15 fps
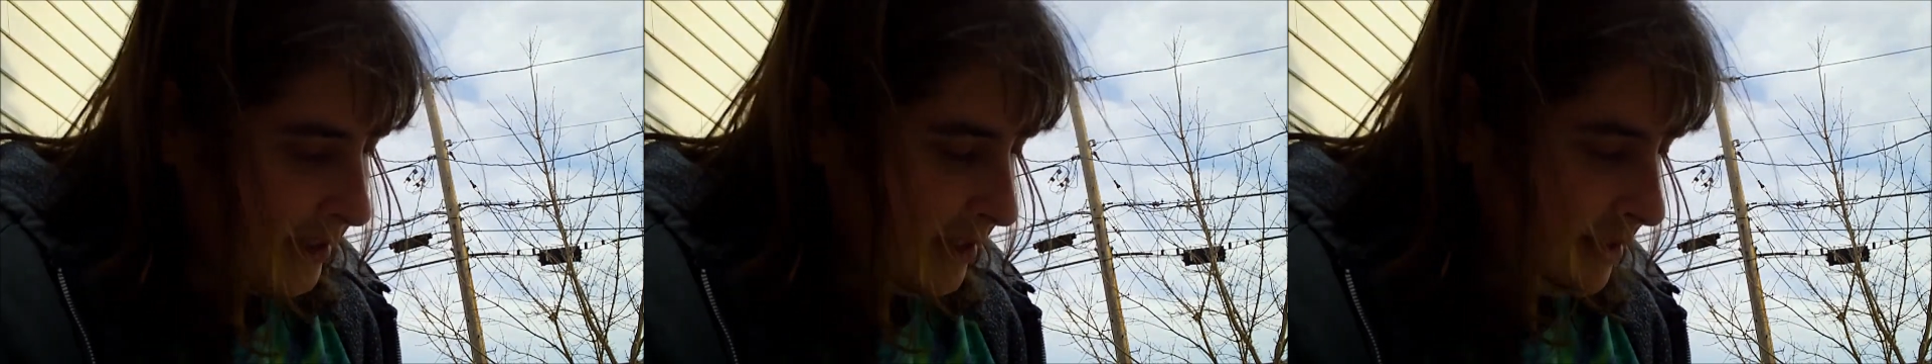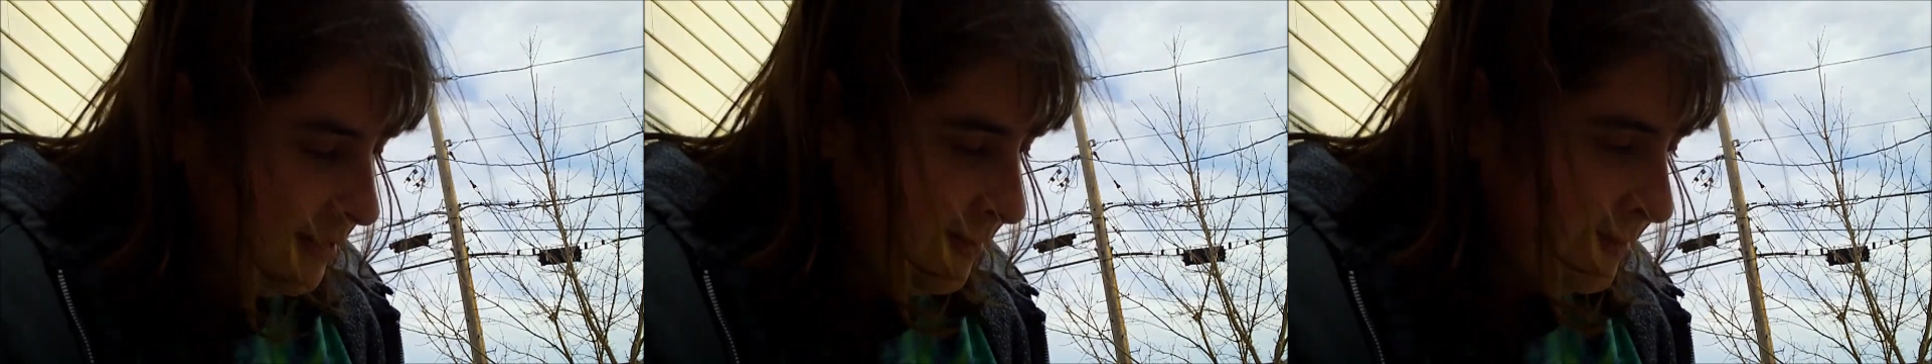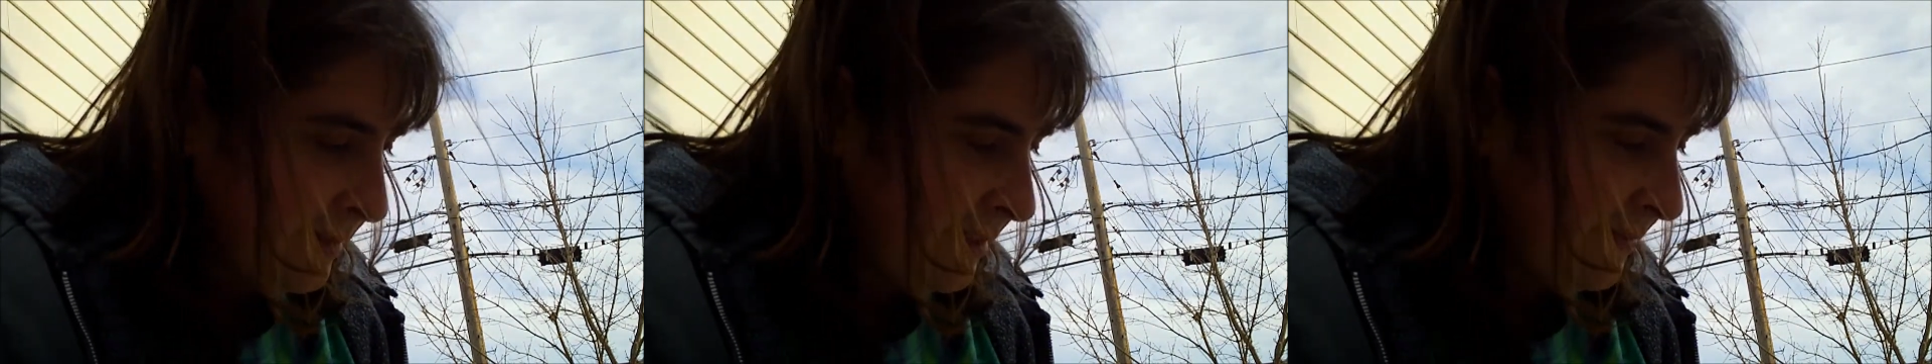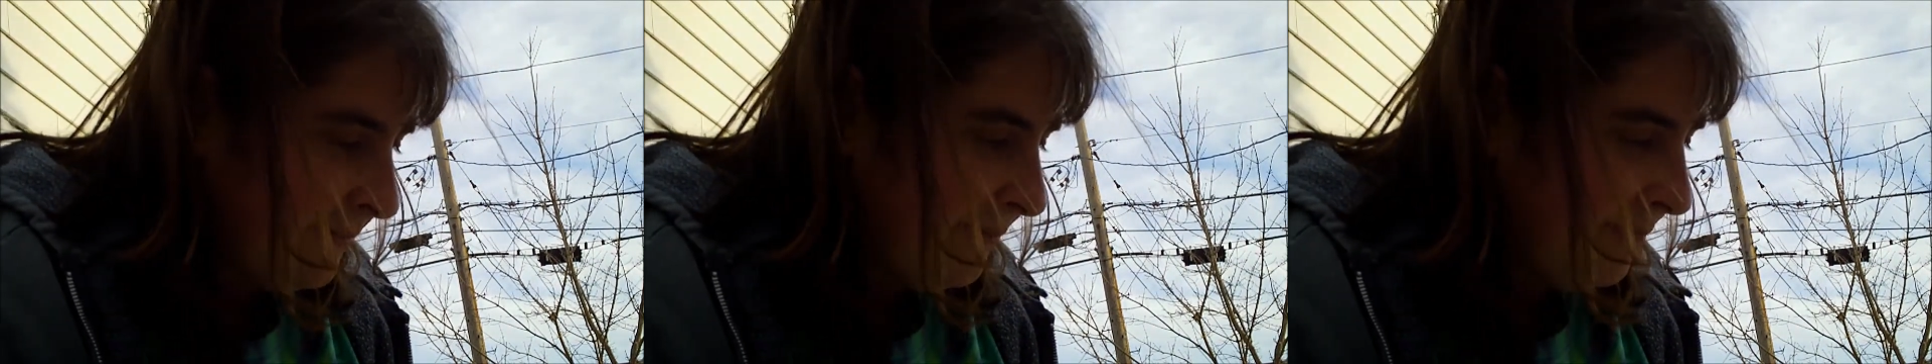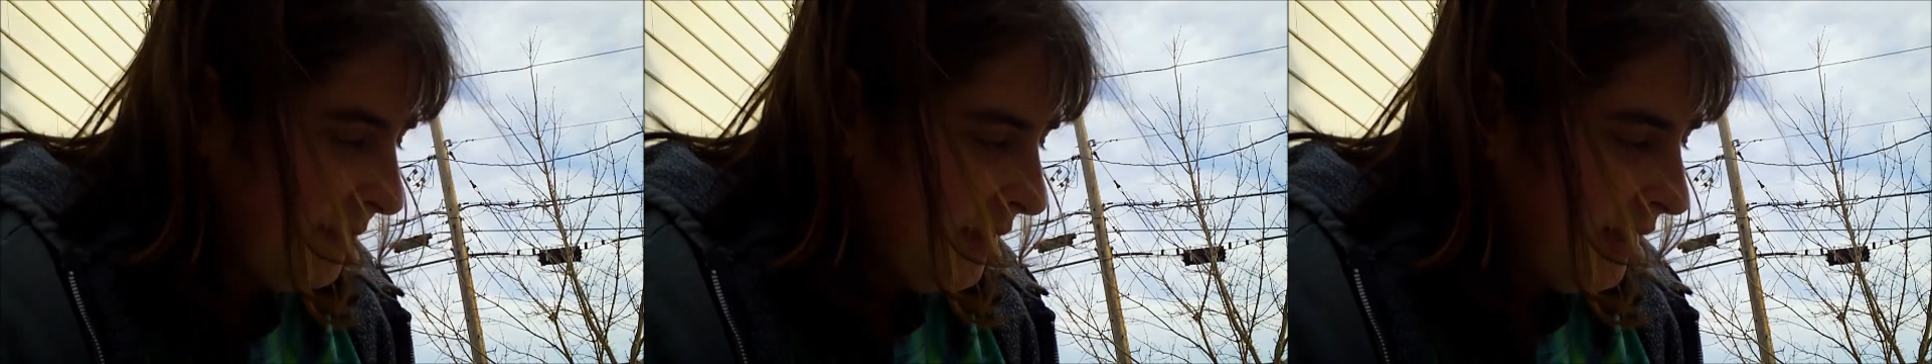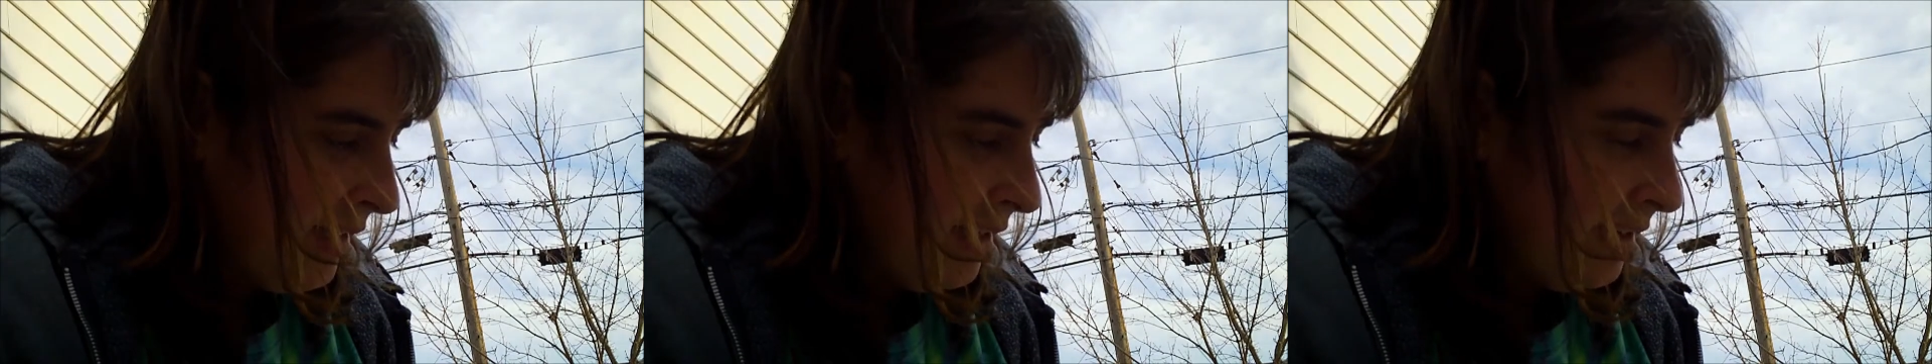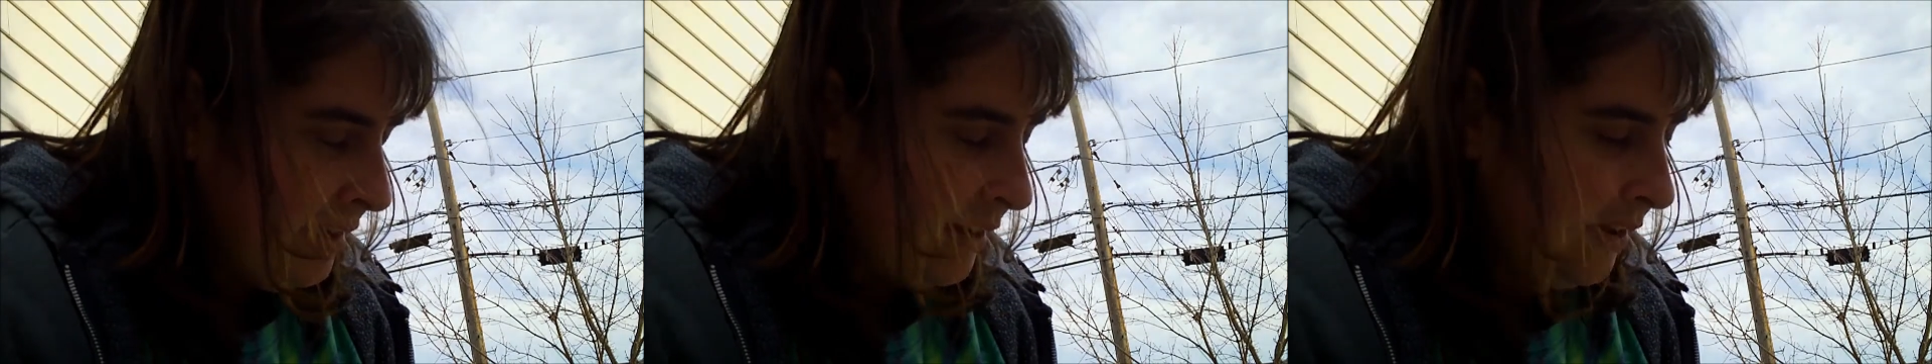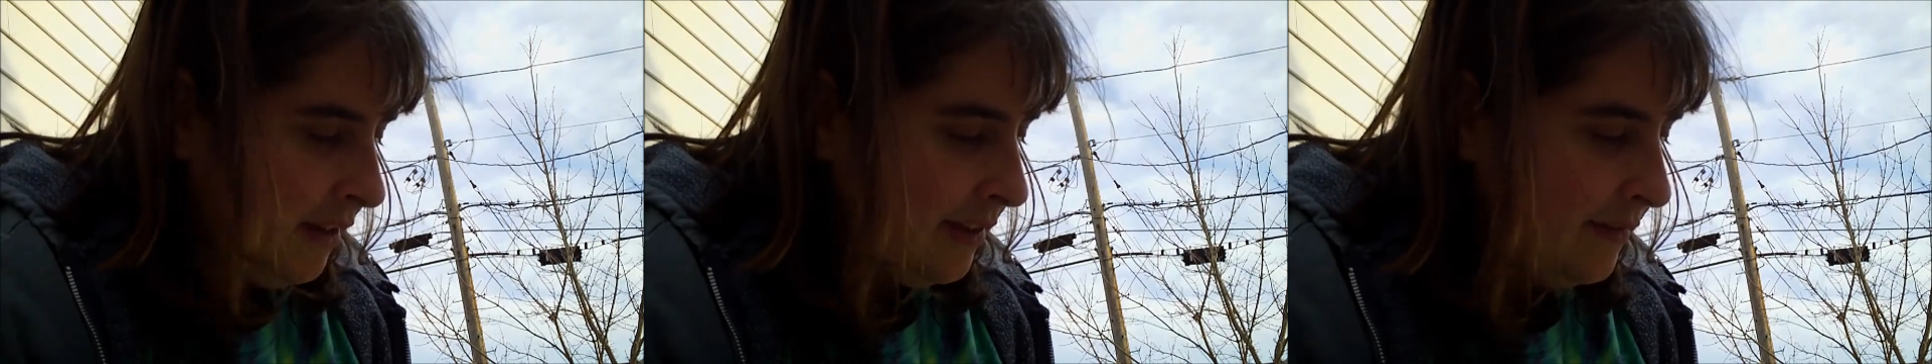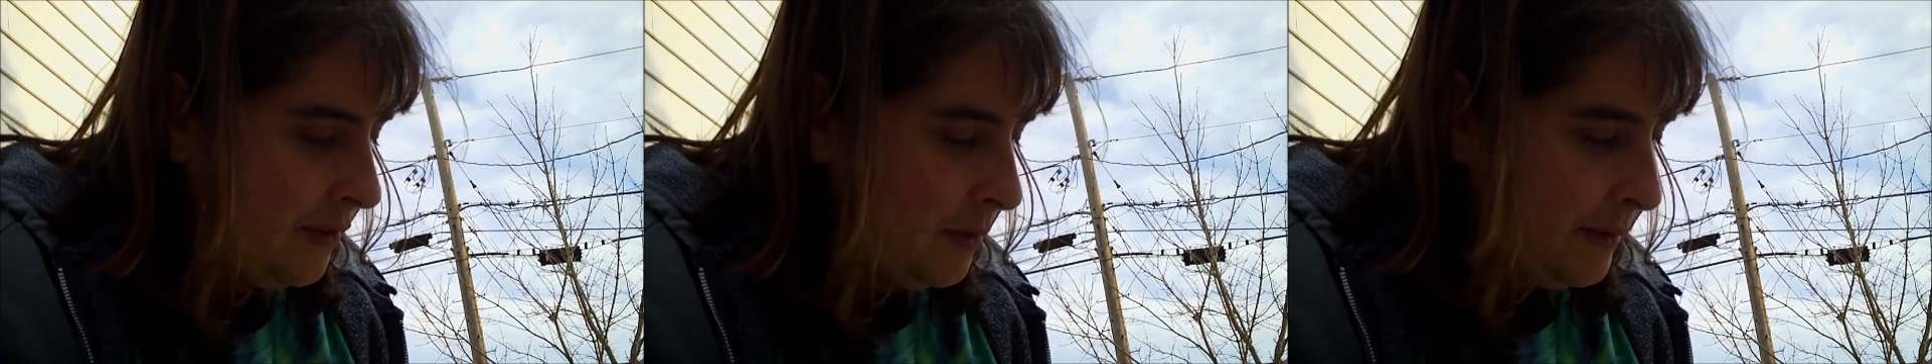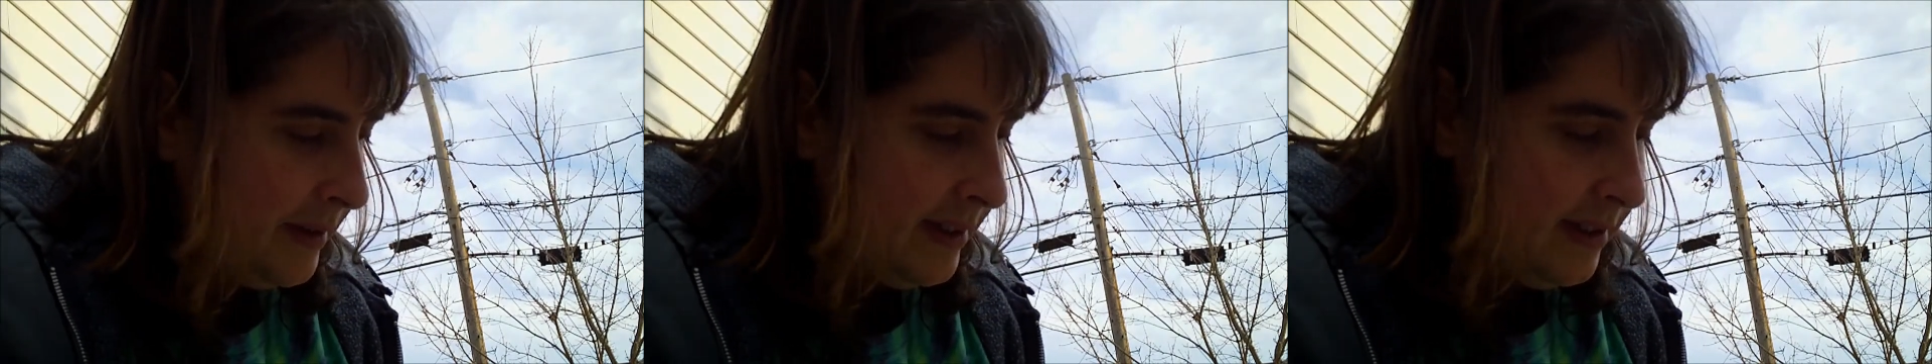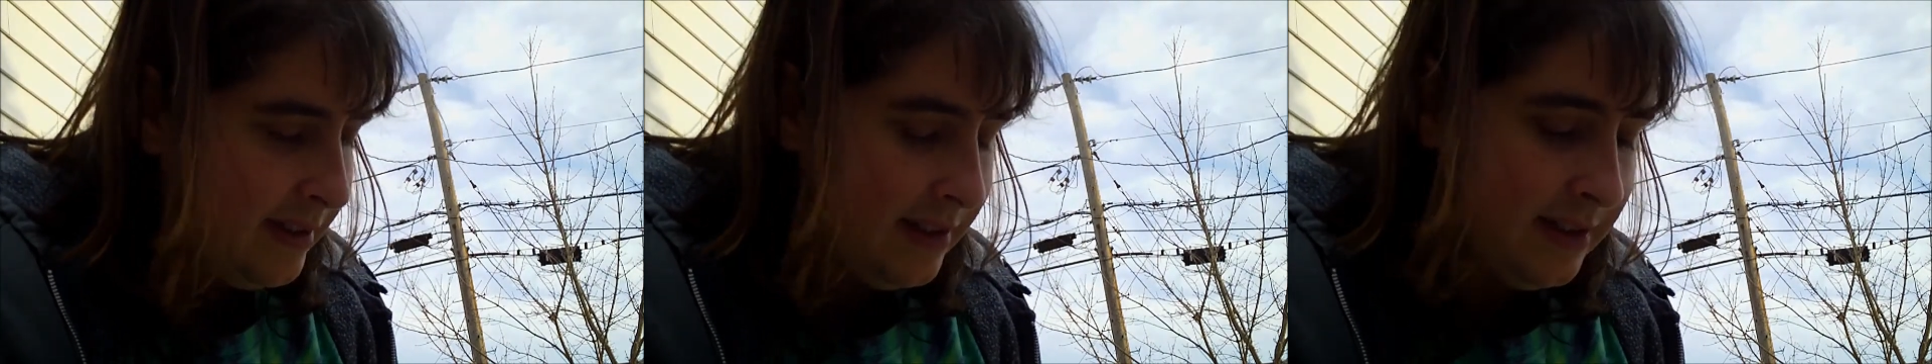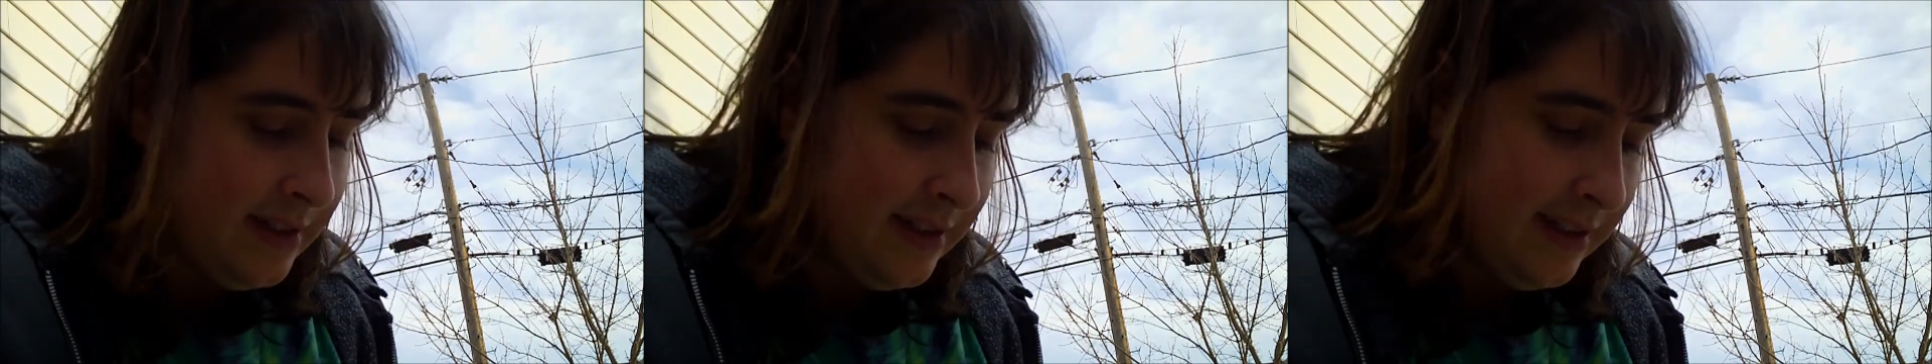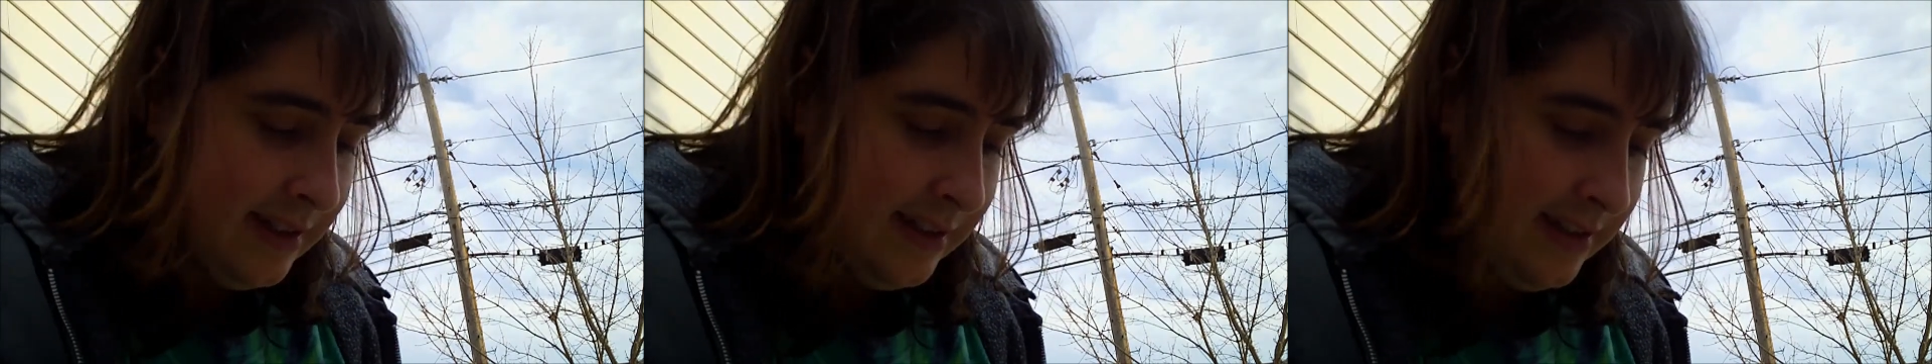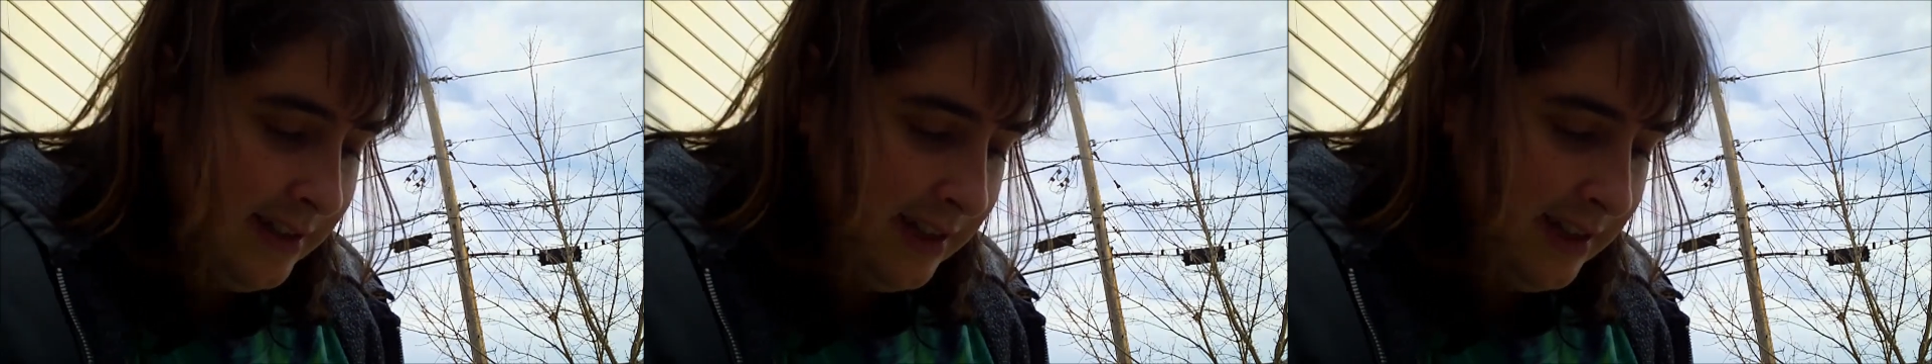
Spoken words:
to do, and all of the ones that